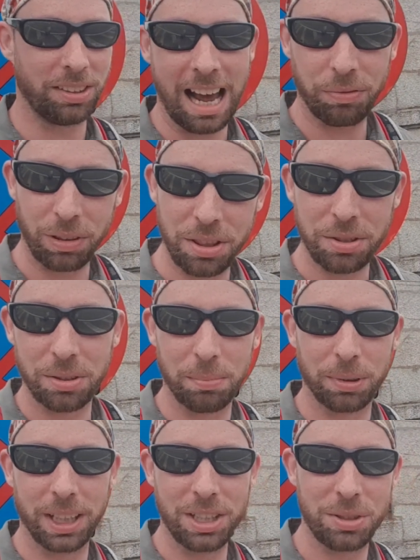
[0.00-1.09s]
Halfway through the
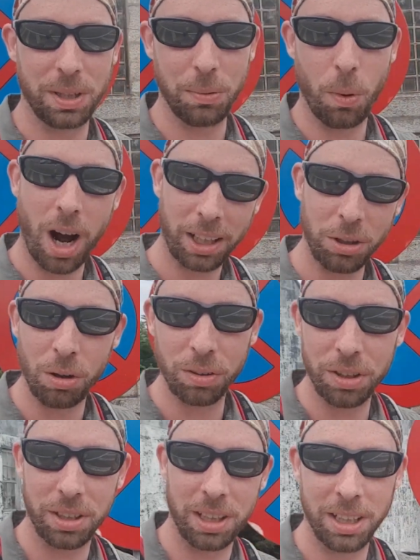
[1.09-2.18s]
bridge, we walked over
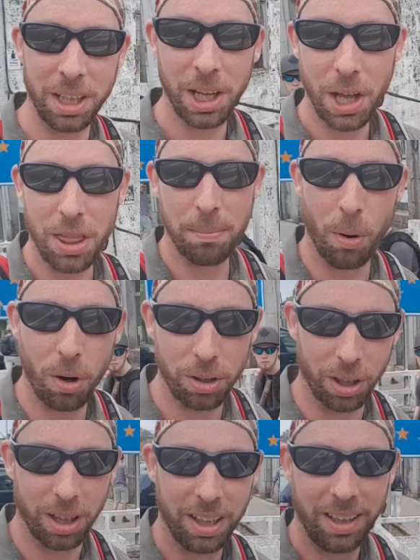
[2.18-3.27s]
the
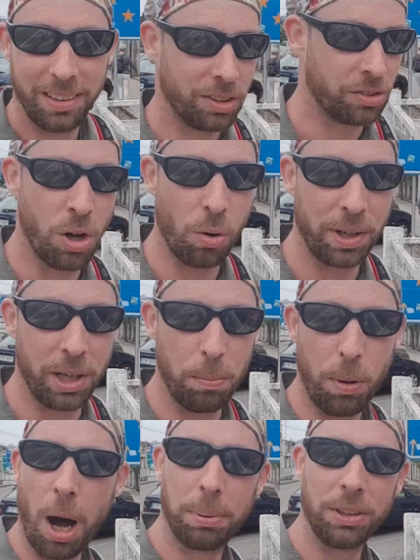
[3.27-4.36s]
border. There's no real
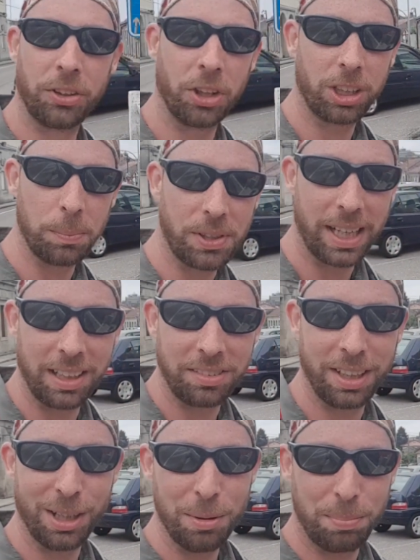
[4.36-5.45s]
pomp and circumstance
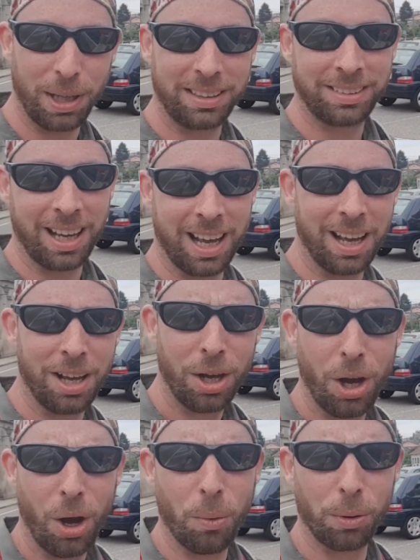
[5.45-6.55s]
here, but
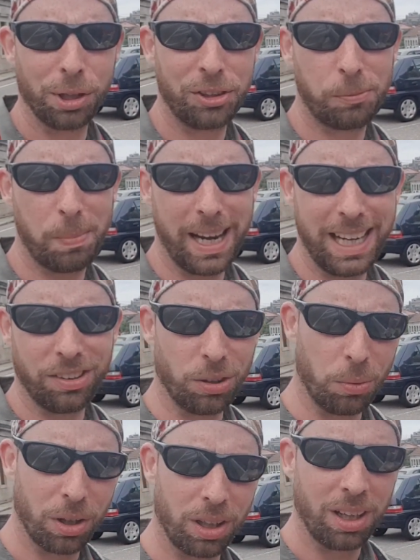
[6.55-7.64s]
we're in Spain, so
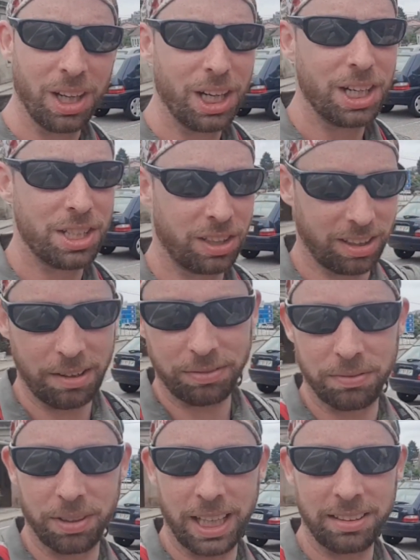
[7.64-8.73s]
we're just left
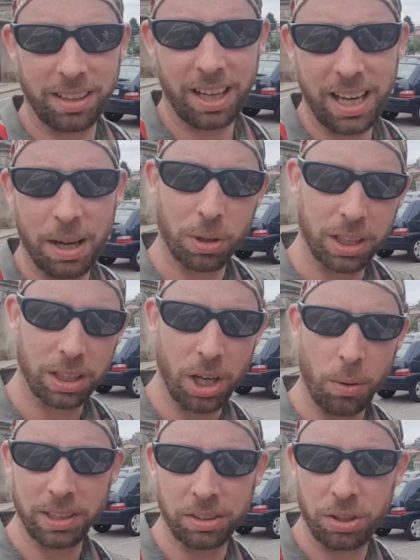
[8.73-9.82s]
Valencia and we're gonna
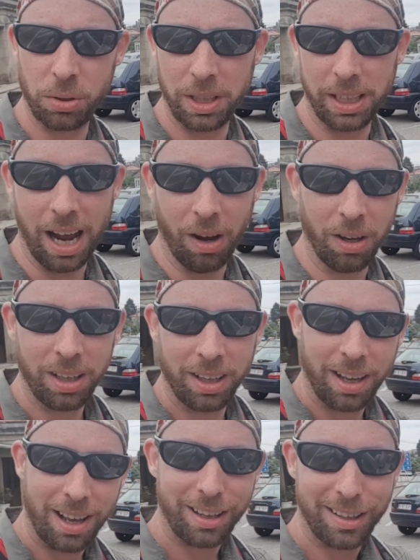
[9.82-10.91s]
go into Tui now.
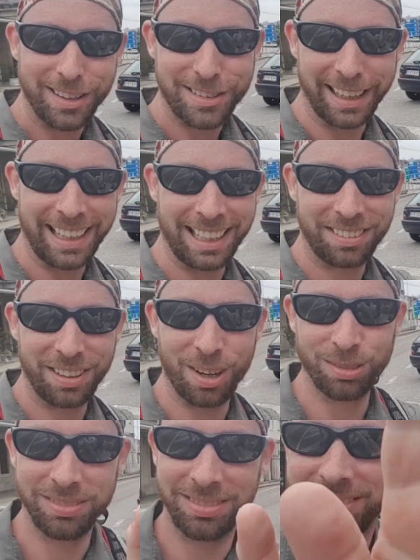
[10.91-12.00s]
Chat again soon.